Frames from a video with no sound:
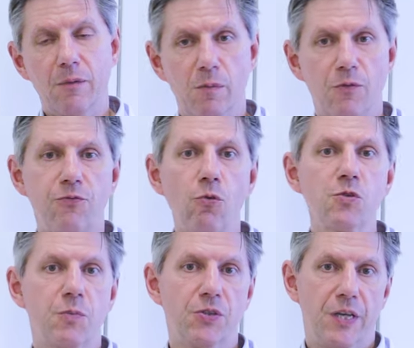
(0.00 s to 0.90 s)
It will be
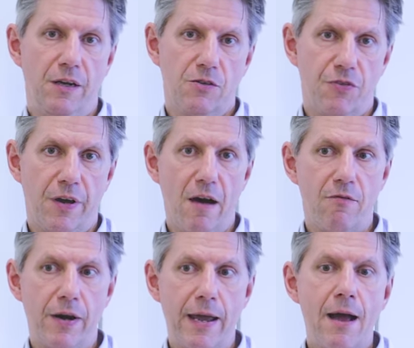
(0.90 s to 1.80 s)
full spontaneous
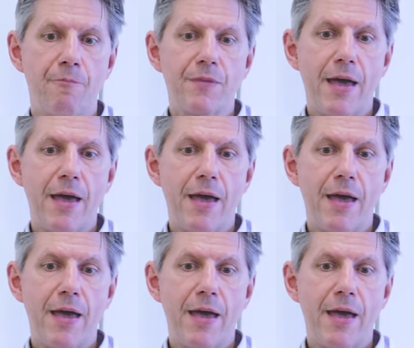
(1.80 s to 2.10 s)
recovery,